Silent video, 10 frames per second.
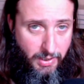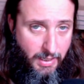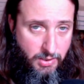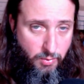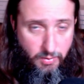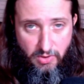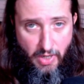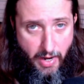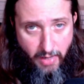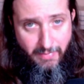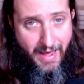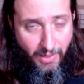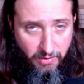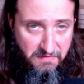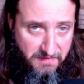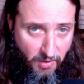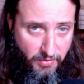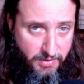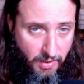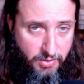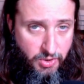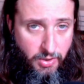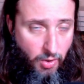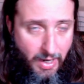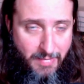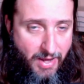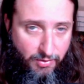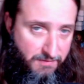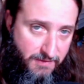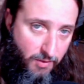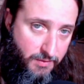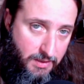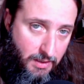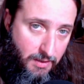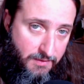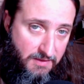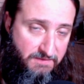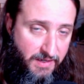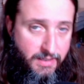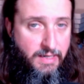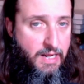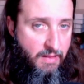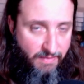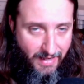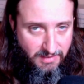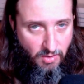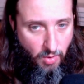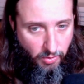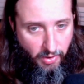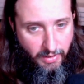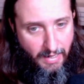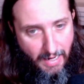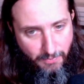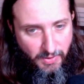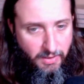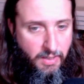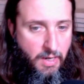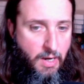and you would just automatically fail the dungeon or automatically fail the event. That's no longer going to happen.